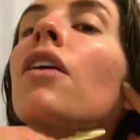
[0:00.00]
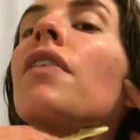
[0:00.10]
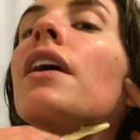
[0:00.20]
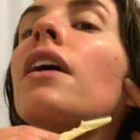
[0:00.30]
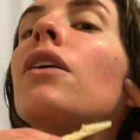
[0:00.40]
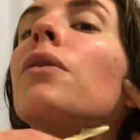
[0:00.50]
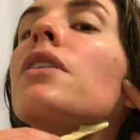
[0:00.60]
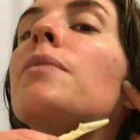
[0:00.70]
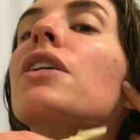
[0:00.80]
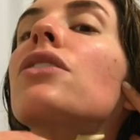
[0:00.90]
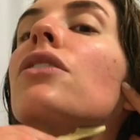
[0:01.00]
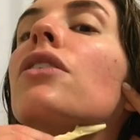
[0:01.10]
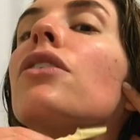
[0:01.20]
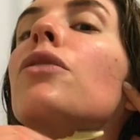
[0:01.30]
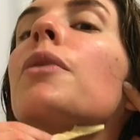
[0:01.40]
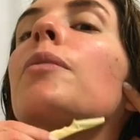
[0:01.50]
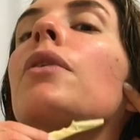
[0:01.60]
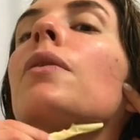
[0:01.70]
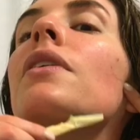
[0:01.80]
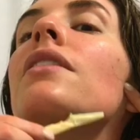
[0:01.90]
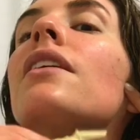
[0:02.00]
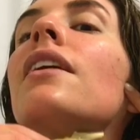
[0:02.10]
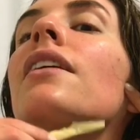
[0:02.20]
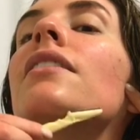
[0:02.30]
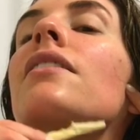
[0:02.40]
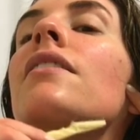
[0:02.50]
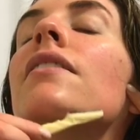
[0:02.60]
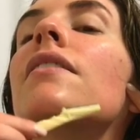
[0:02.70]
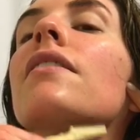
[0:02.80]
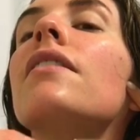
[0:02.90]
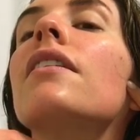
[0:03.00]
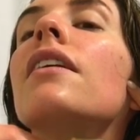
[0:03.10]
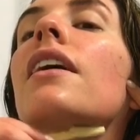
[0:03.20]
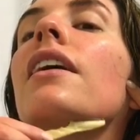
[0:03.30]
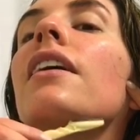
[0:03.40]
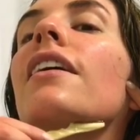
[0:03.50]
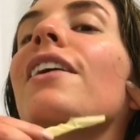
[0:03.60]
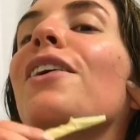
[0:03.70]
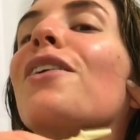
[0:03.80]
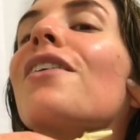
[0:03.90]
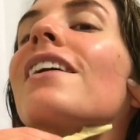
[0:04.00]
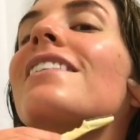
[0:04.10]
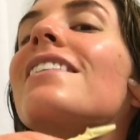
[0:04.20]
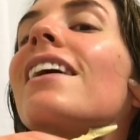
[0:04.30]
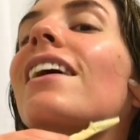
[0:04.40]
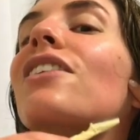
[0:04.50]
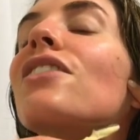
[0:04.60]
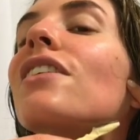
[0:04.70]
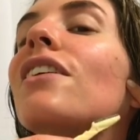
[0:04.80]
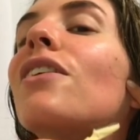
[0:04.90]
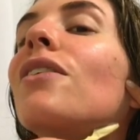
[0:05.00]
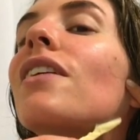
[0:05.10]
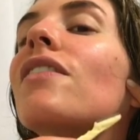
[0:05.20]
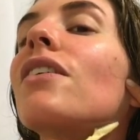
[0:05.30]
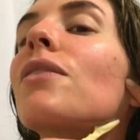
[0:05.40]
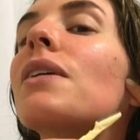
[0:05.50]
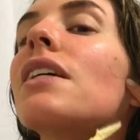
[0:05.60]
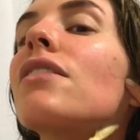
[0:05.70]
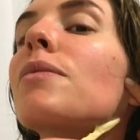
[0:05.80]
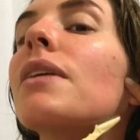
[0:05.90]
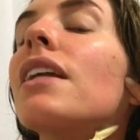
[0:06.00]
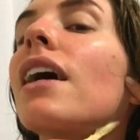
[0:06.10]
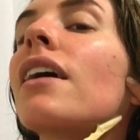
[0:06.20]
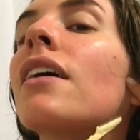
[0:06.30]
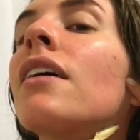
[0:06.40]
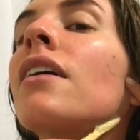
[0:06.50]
thing I always make sure to do, people always ask, and I get like crazy, I actually go even all the way down to my neck.